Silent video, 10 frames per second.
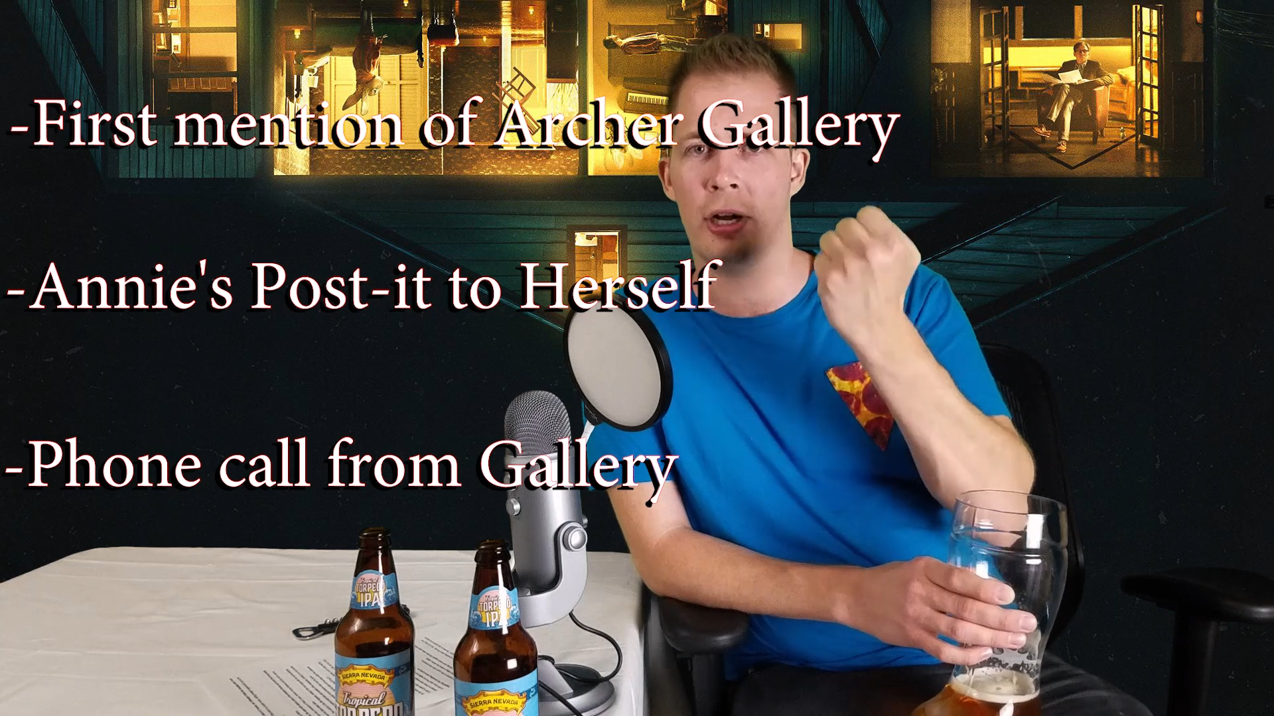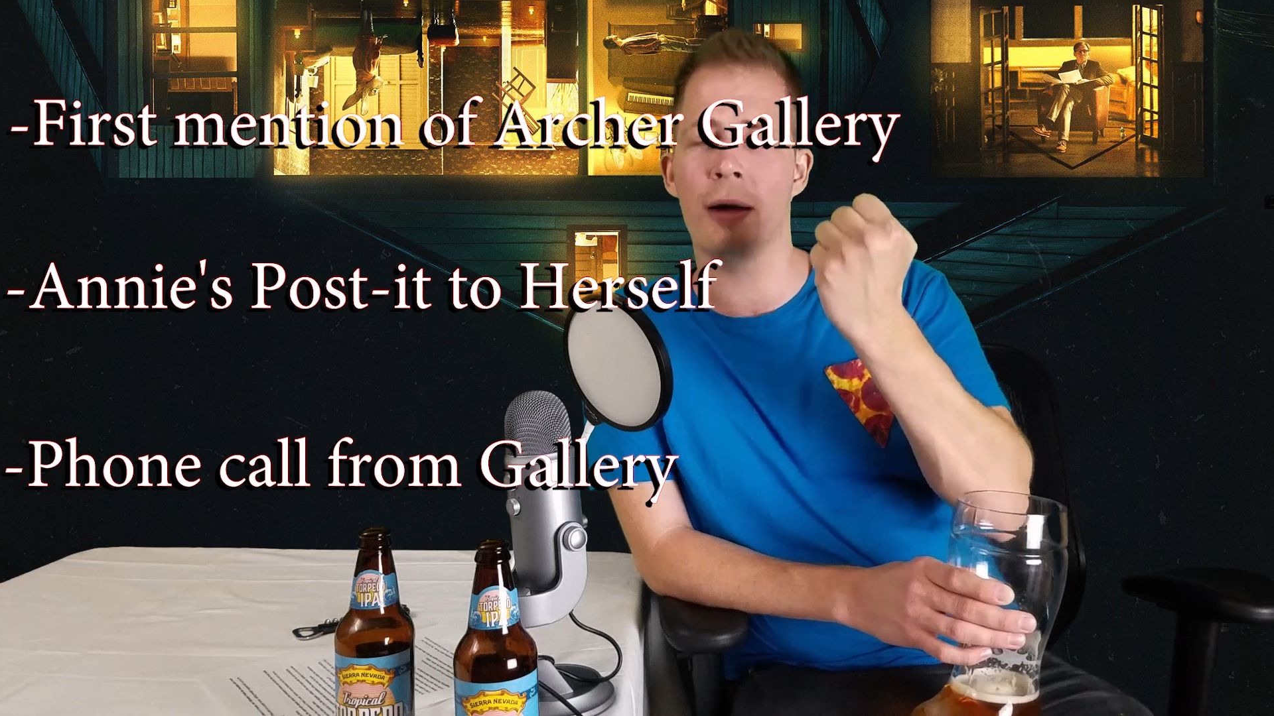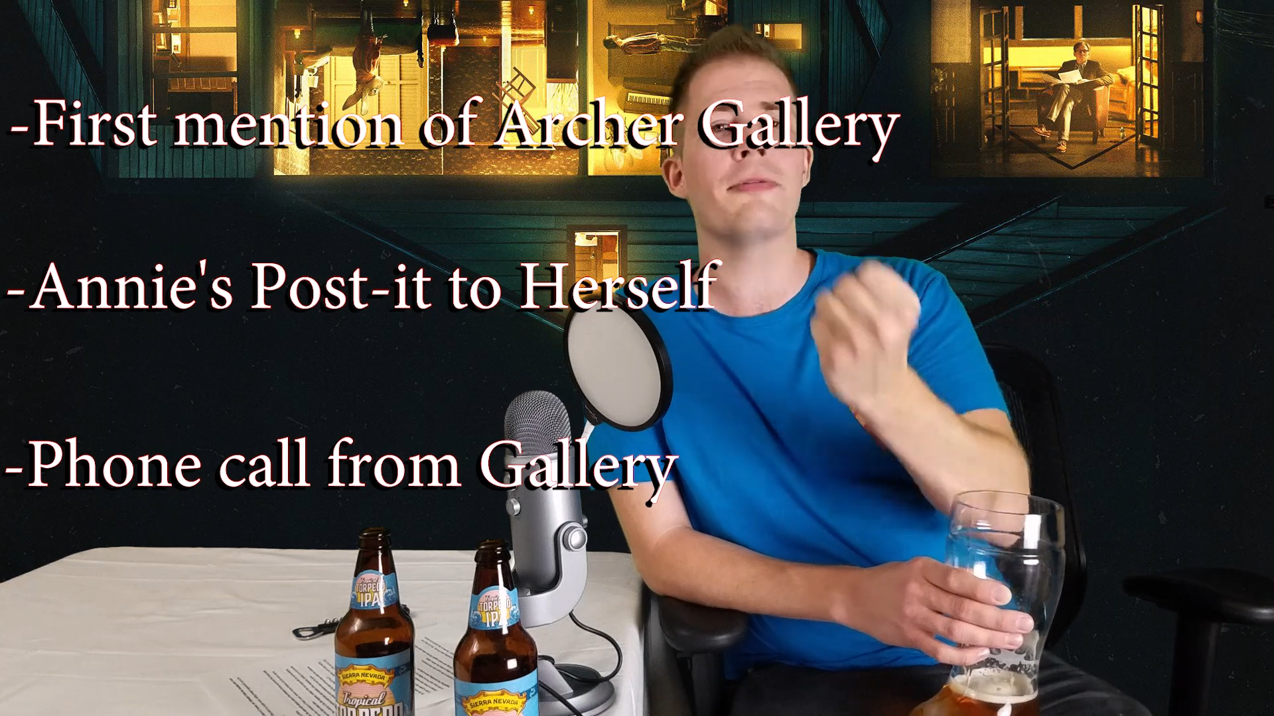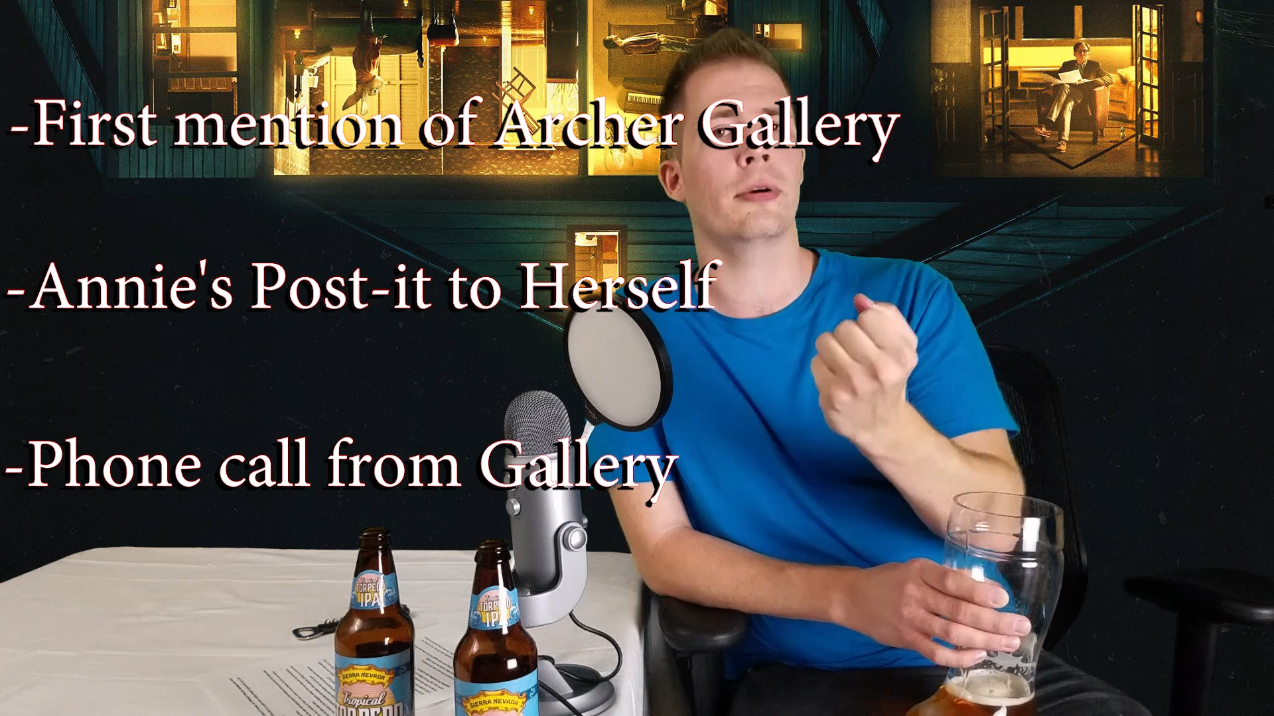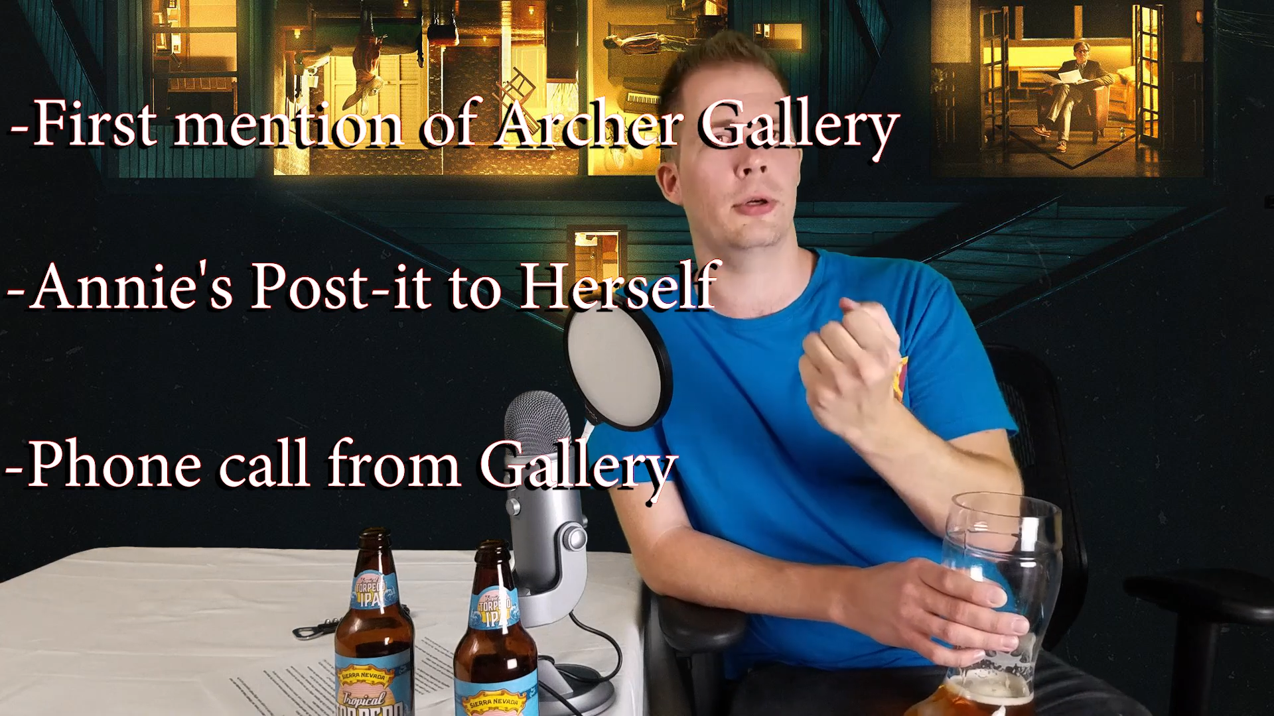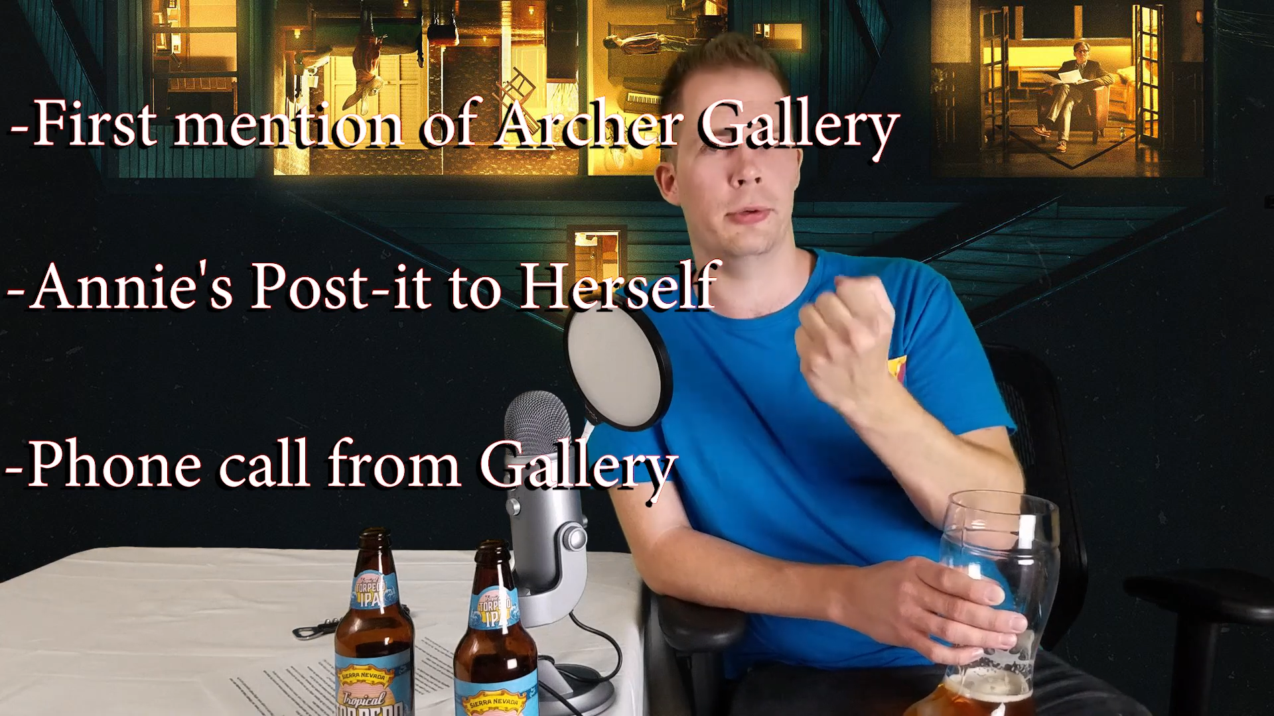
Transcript: comfortable